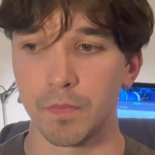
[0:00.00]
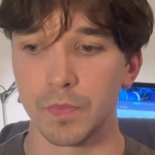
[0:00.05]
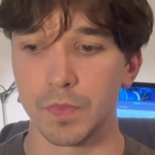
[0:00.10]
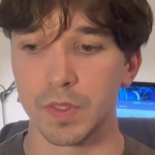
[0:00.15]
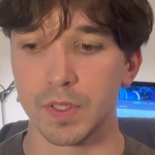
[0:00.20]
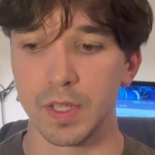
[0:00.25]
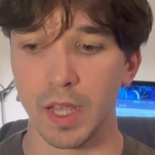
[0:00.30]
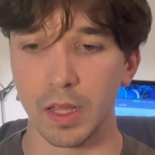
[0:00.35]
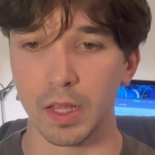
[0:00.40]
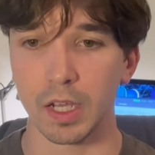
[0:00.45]

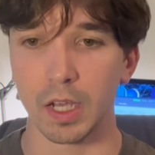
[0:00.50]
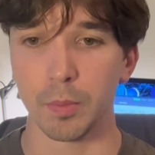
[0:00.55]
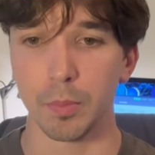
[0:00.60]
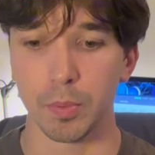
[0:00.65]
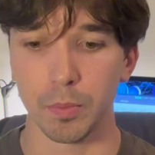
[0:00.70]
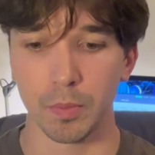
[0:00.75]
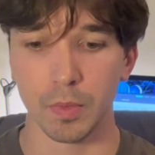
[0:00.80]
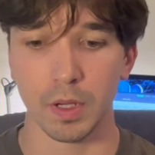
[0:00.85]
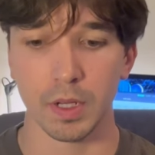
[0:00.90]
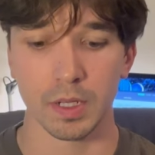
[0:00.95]
selling up
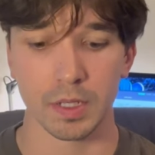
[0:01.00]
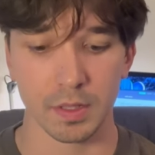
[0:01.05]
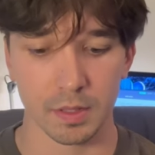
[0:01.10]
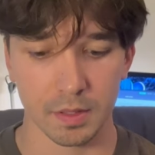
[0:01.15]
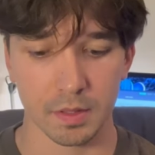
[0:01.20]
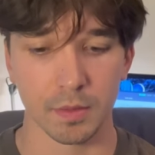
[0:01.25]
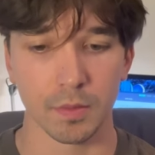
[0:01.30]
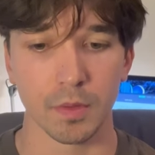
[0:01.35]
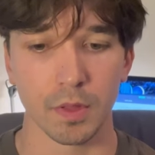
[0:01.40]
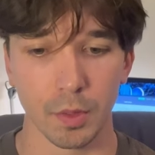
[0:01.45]

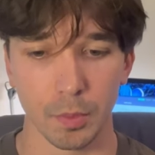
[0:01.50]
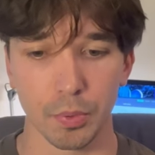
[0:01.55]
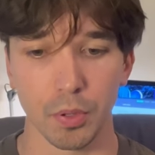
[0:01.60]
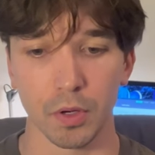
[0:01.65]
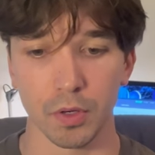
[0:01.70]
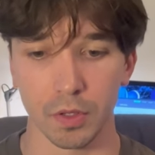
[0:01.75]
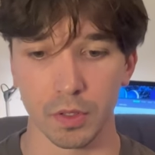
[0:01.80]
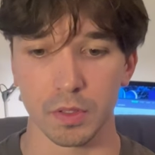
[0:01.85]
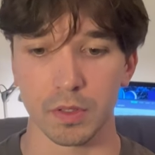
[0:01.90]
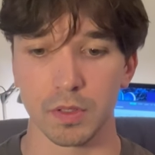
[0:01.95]
the
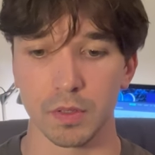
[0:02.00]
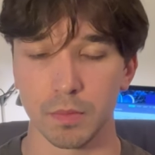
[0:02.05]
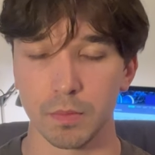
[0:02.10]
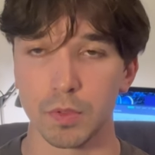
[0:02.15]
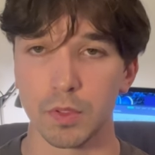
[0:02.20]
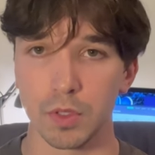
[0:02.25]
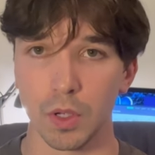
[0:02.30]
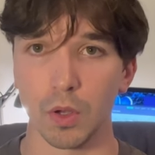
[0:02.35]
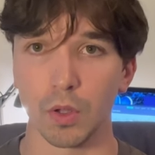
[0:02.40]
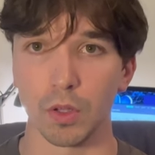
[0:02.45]
product
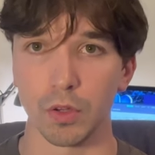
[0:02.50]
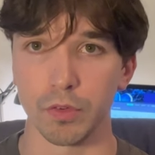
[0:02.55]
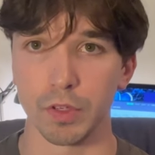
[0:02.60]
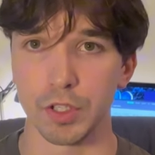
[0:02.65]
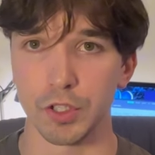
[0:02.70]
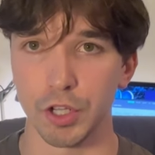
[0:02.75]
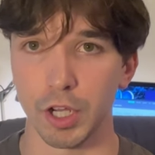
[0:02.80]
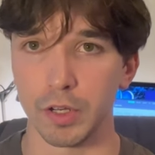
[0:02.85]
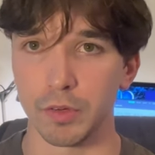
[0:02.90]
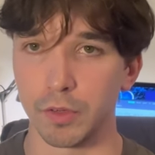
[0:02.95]
solar in
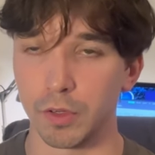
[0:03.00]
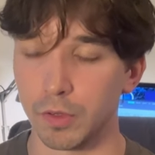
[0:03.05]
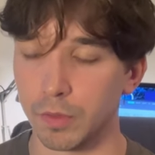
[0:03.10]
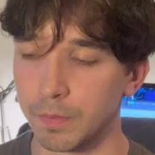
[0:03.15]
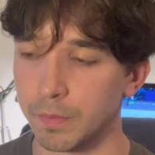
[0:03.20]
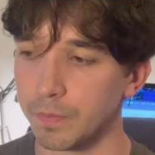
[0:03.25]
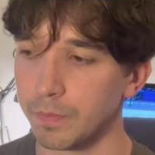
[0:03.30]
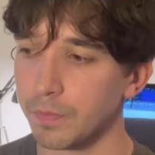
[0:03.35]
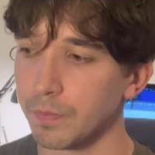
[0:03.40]
general,